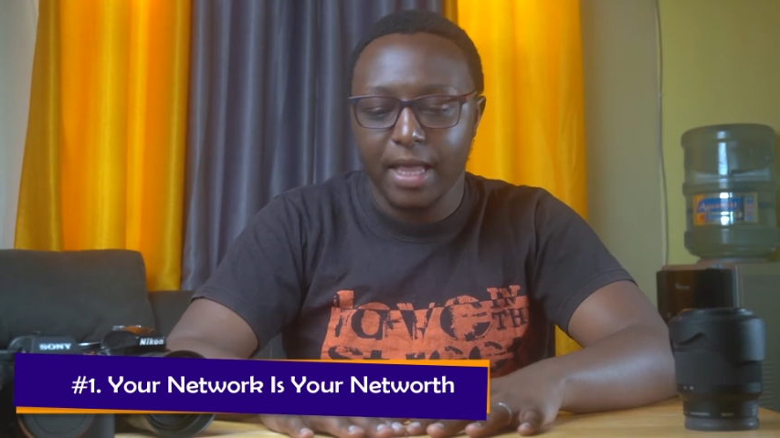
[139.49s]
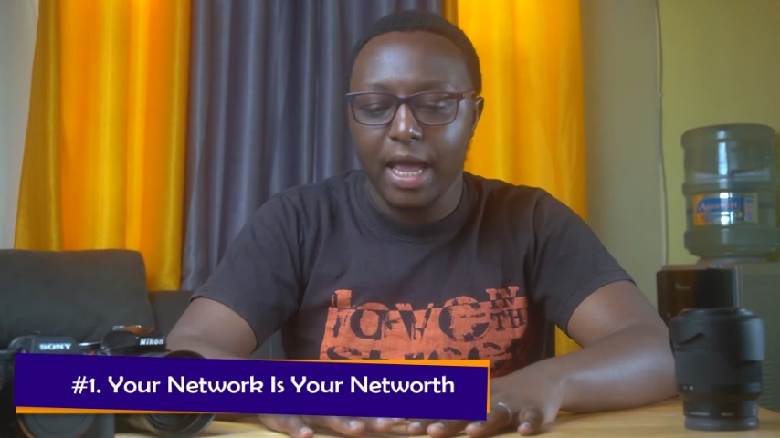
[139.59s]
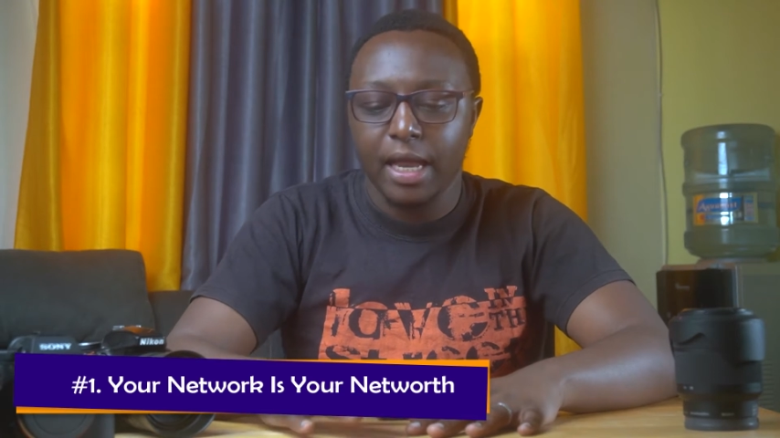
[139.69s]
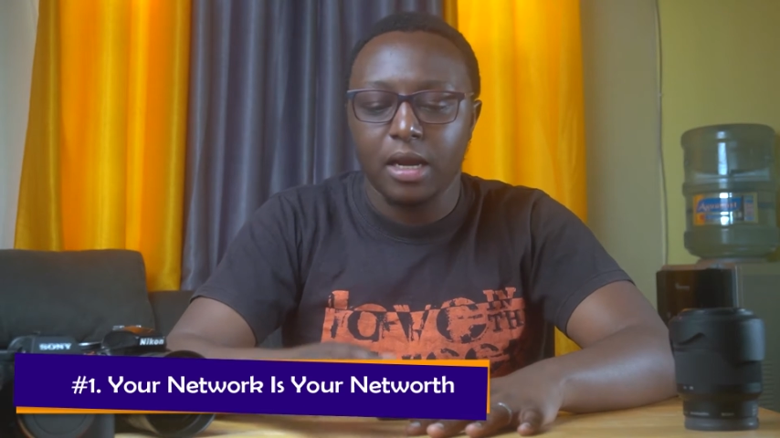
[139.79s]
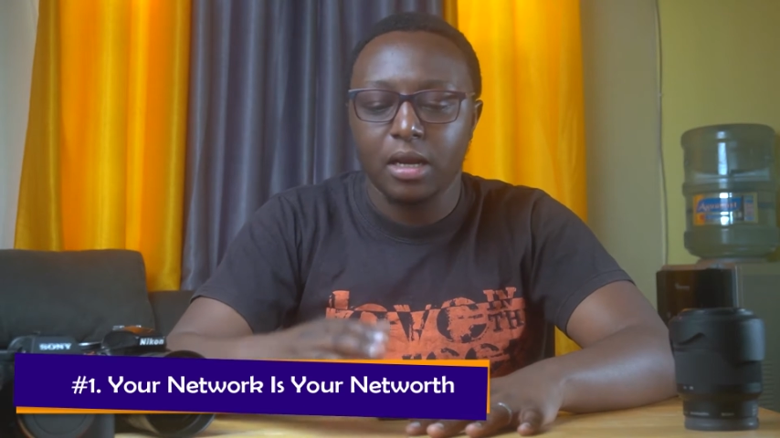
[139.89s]

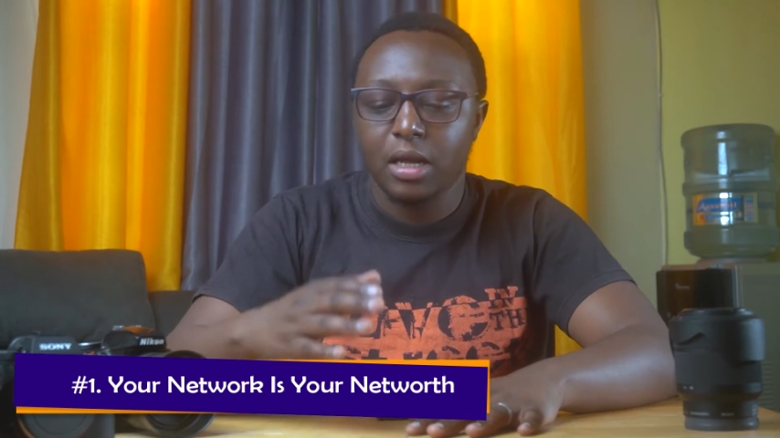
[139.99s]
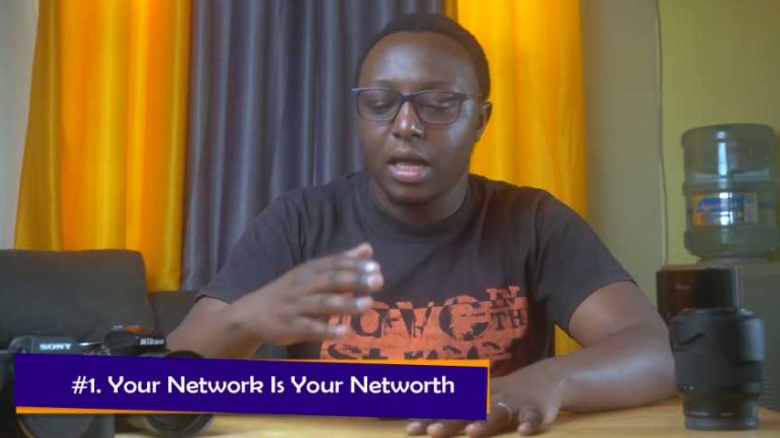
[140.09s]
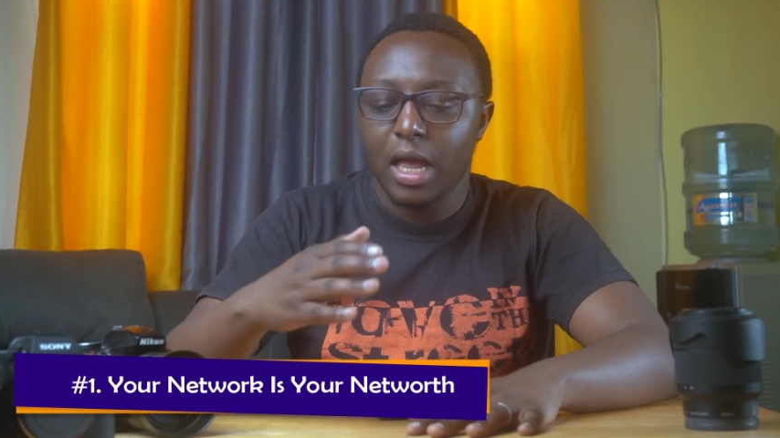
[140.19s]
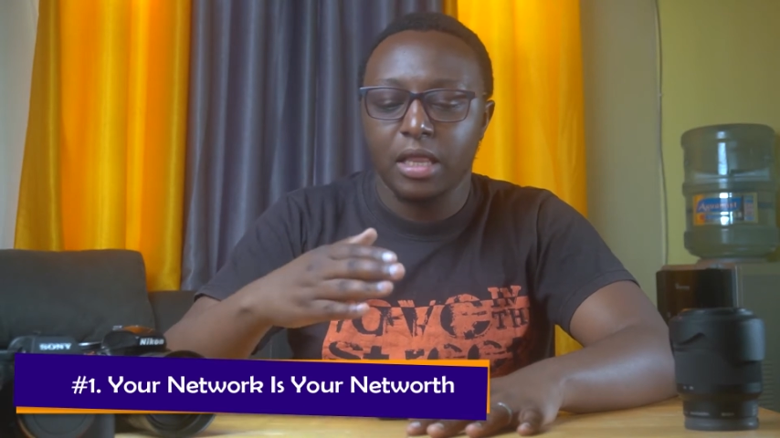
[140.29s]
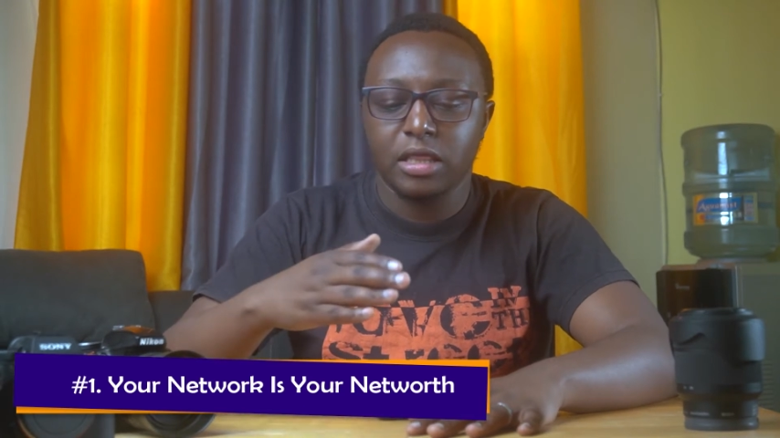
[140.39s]
and
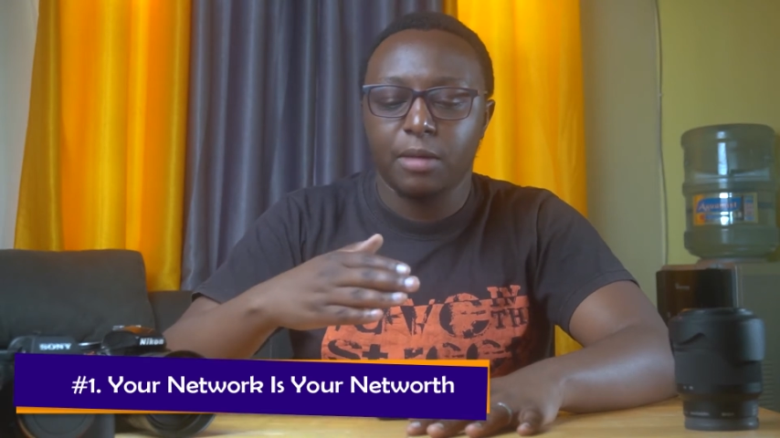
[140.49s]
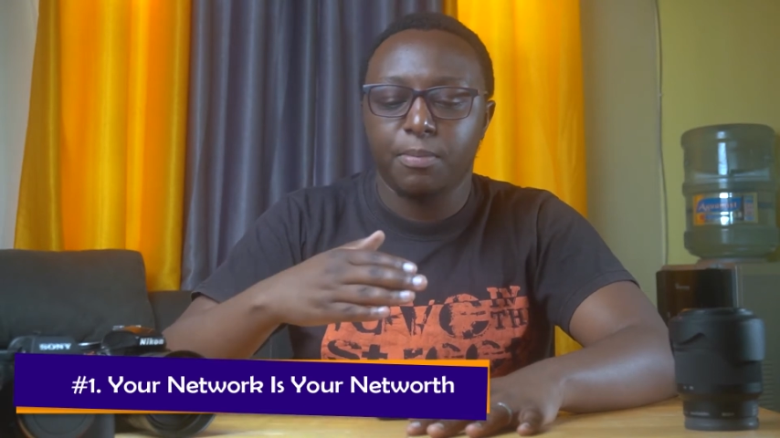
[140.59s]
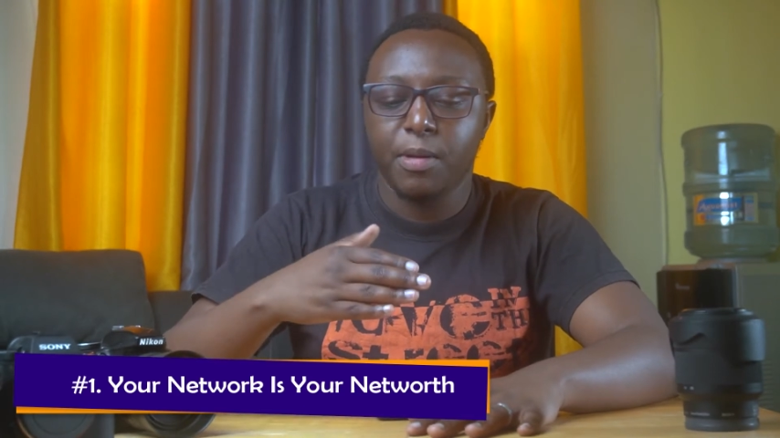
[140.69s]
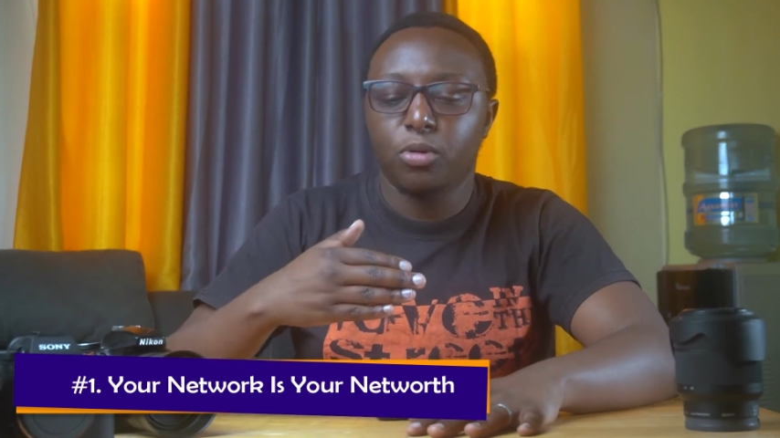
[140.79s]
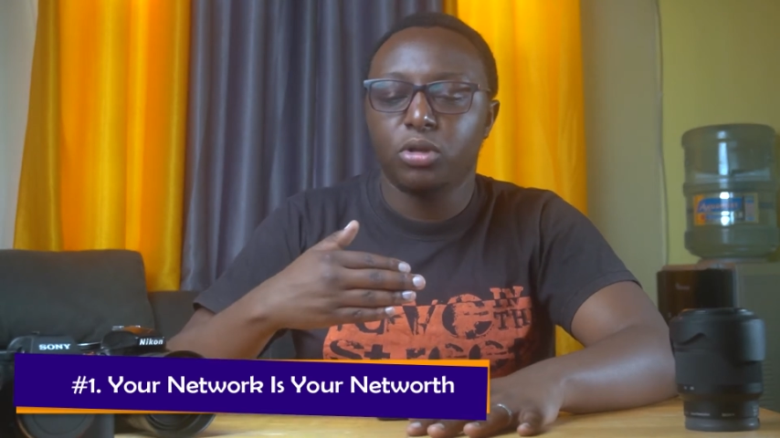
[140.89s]
the
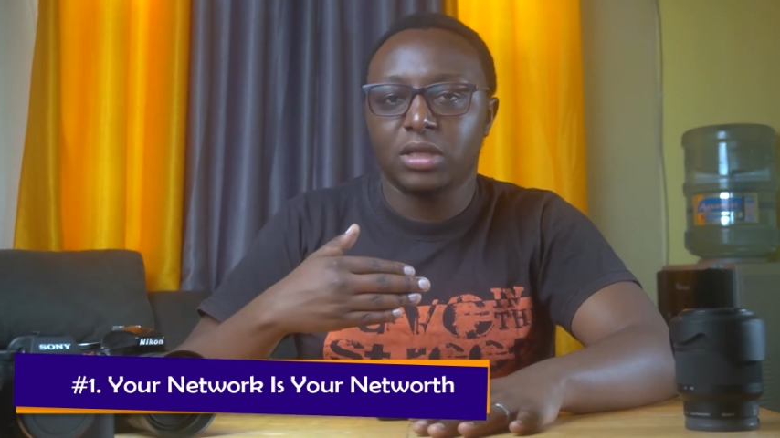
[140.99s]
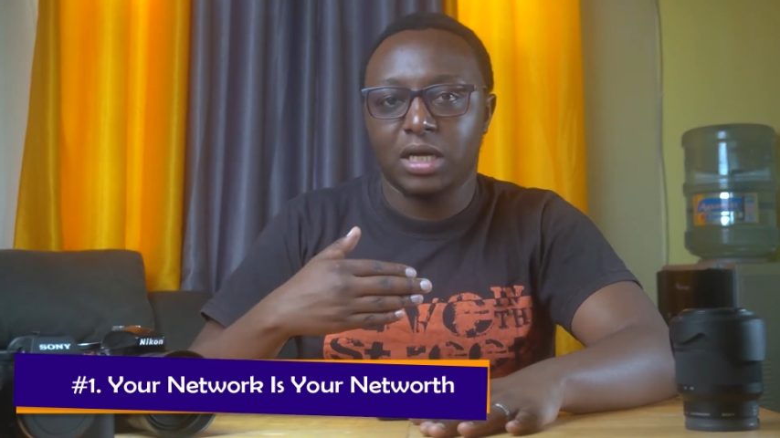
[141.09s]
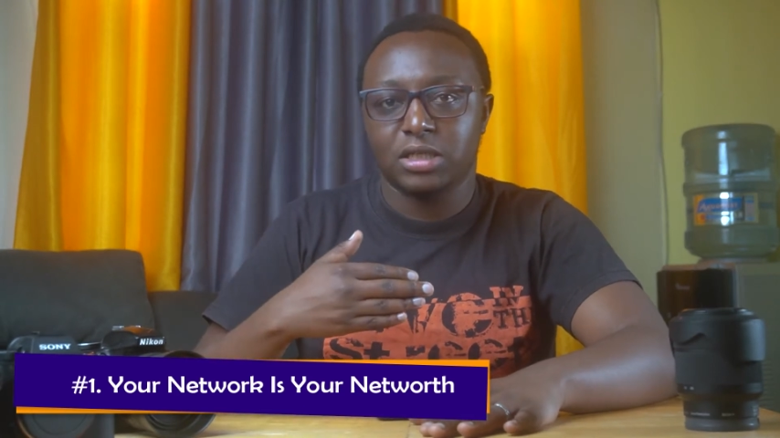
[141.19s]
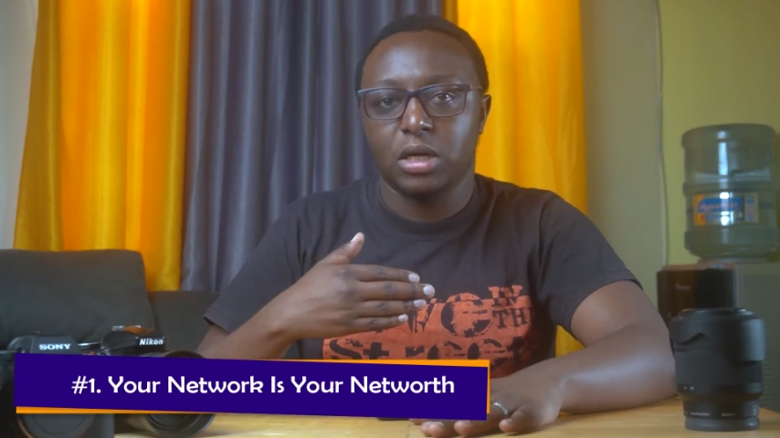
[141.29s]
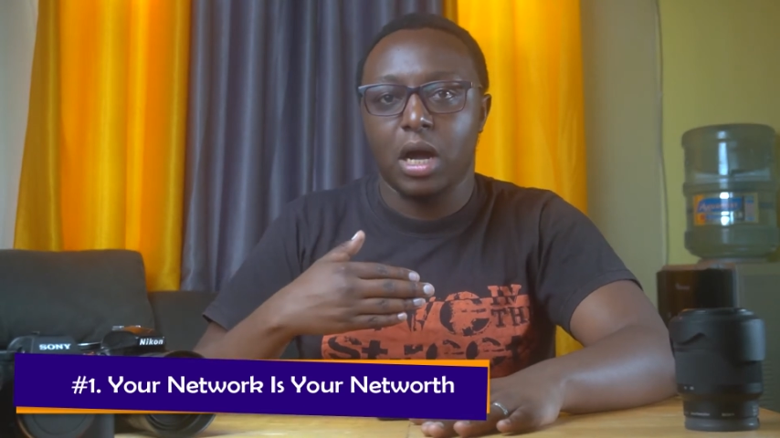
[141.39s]
people
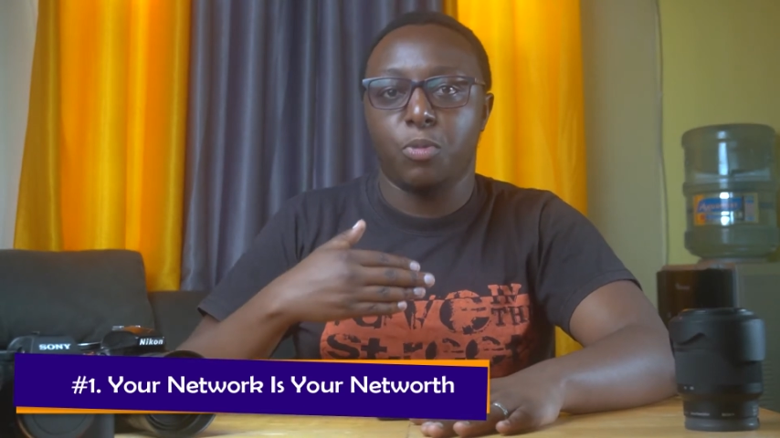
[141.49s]
that